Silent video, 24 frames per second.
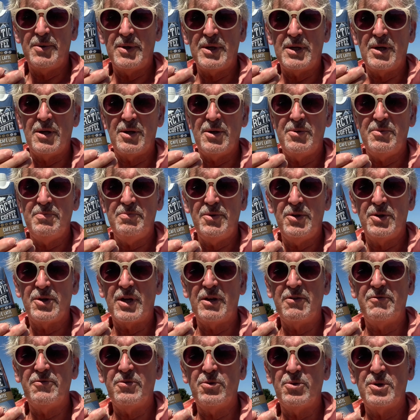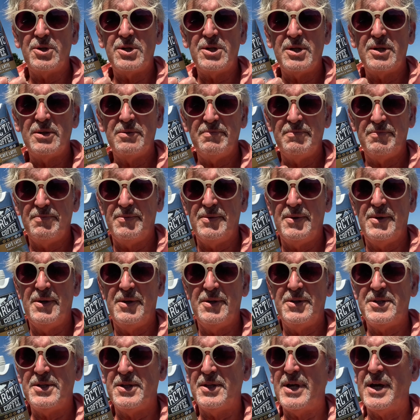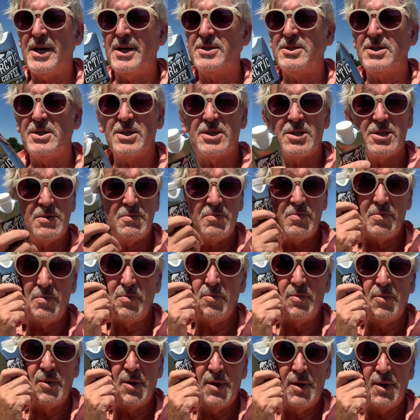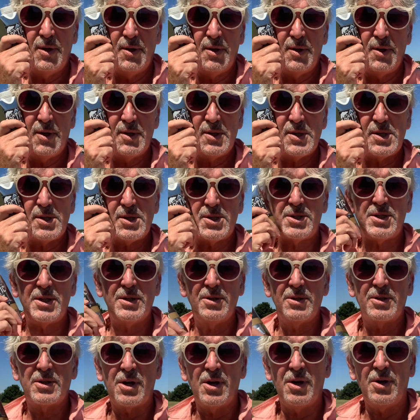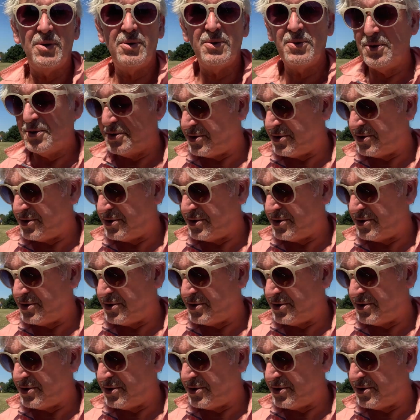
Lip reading: go, looking forward to that. It's still cold.